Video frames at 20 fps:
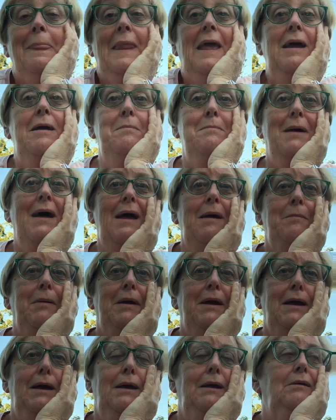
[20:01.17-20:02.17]
It might
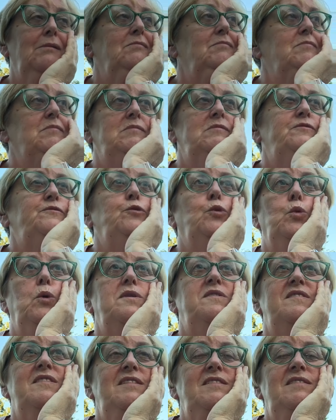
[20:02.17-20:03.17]
be four
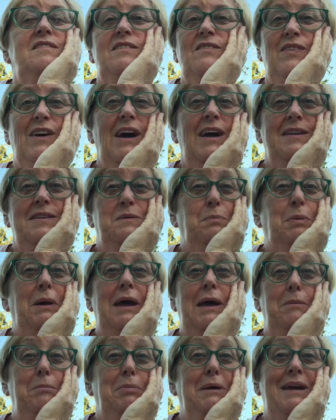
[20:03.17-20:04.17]
tins of Heinz
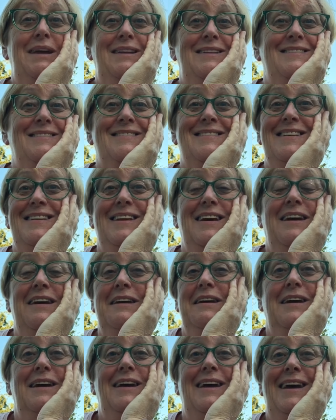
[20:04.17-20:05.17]
baked beans in a
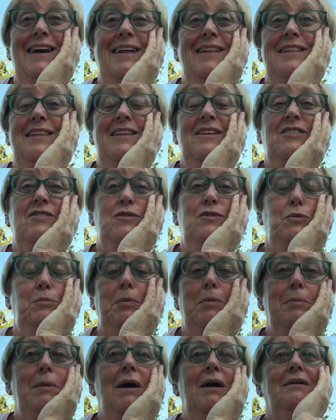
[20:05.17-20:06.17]
in the
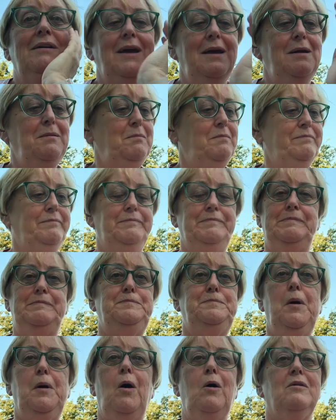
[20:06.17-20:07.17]
supermarket
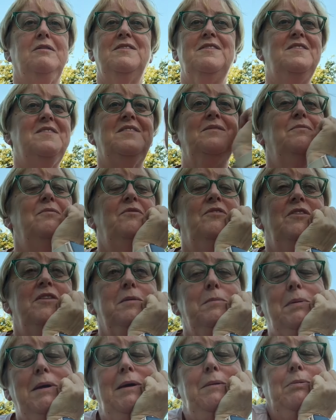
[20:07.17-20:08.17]
box for
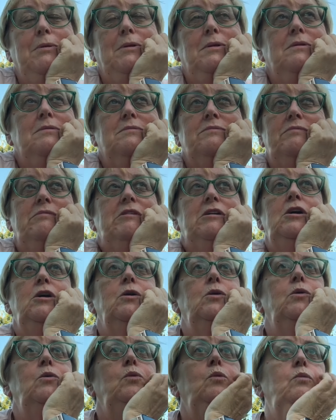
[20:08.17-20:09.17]
the people
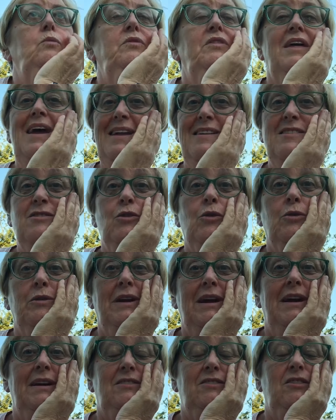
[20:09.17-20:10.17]
who they
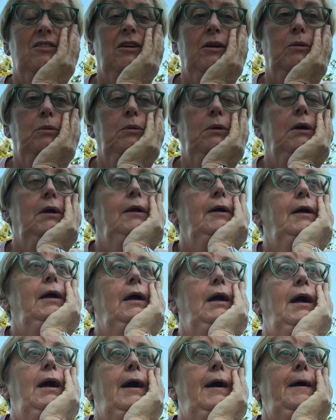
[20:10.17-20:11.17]
donate to.
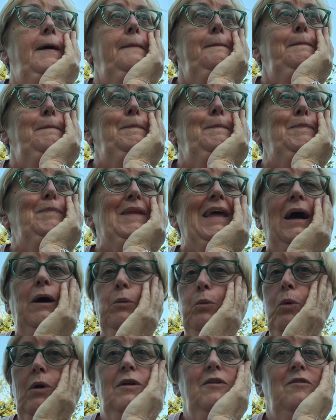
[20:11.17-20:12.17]
Um, uh,
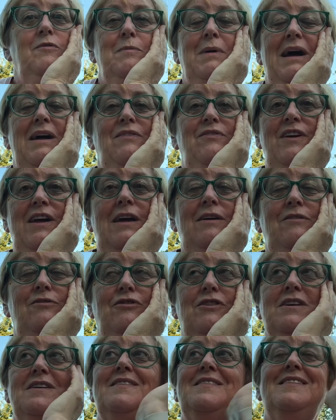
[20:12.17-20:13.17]
one of my
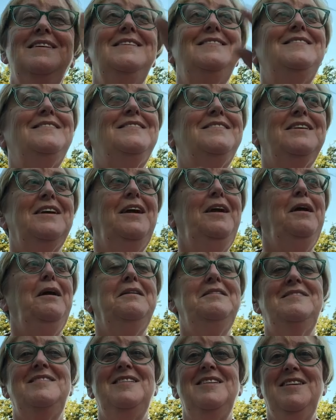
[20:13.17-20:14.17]
favourites is
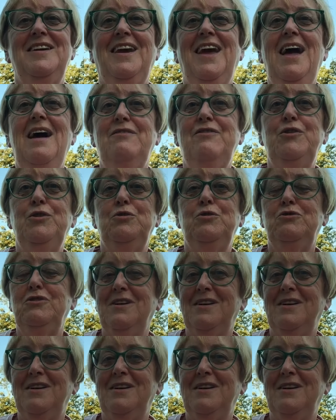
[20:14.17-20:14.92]
a tin of cat food or a